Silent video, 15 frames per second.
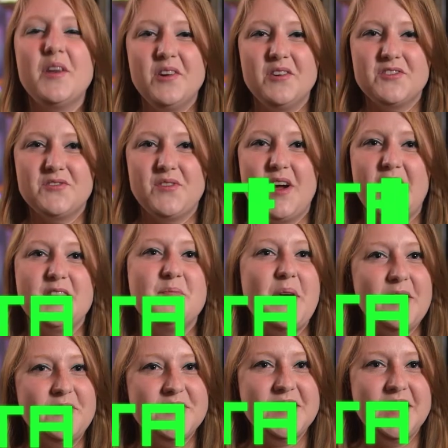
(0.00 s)
not try the
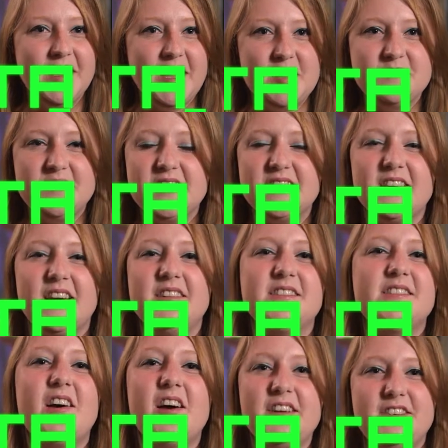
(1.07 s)
BAFTA Young Games
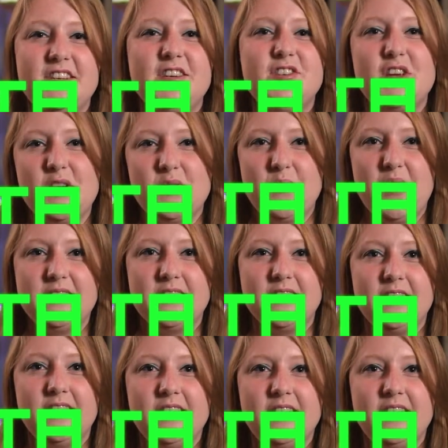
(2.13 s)
Designer's Idea Generator?